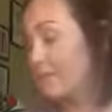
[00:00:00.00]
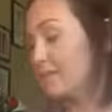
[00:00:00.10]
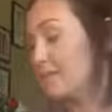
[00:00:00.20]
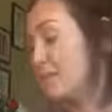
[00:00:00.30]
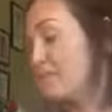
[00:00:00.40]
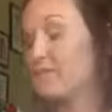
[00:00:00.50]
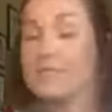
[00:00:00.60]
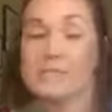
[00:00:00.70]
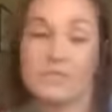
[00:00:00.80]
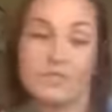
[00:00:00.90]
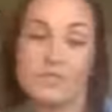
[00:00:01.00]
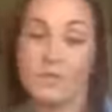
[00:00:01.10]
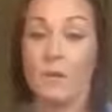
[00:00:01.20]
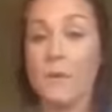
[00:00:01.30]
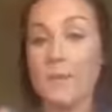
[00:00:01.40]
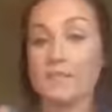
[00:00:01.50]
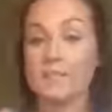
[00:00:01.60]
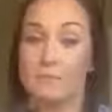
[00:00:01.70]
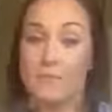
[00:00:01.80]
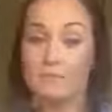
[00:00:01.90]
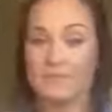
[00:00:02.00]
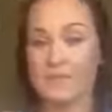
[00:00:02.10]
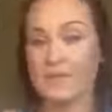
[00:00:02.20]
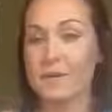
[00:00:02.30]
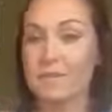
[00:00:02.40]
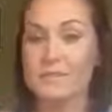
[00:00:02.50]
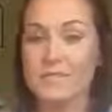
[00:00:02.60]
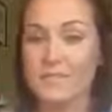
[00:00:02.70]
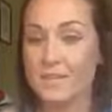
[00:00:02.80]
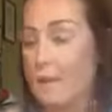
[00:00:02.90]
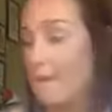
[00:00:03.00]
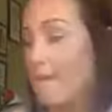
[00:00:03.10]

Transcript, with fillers: a different, that's a news channel. CBS, I'm just kidding.